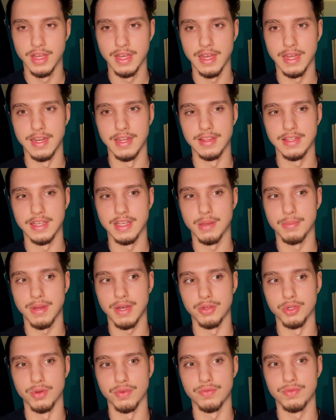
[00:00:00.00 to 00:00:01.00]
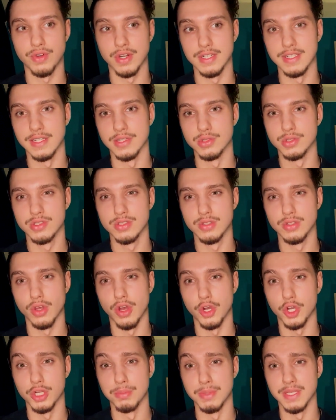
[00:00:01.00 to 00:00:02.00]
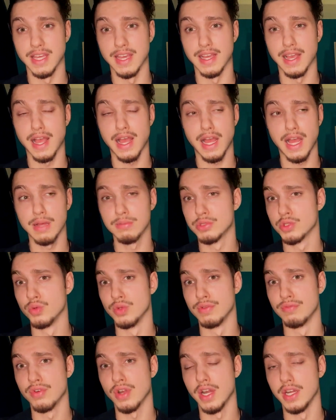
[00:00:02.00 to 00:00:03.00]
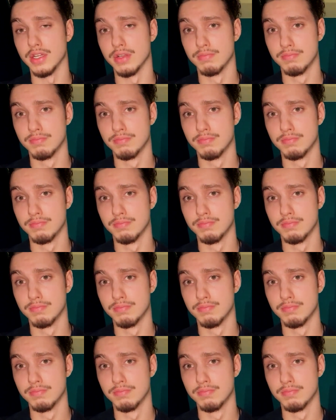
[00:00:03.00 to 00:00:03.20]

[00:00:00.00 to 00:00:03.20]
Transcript: And then think about your front delts that are going to be getting absolutely fried.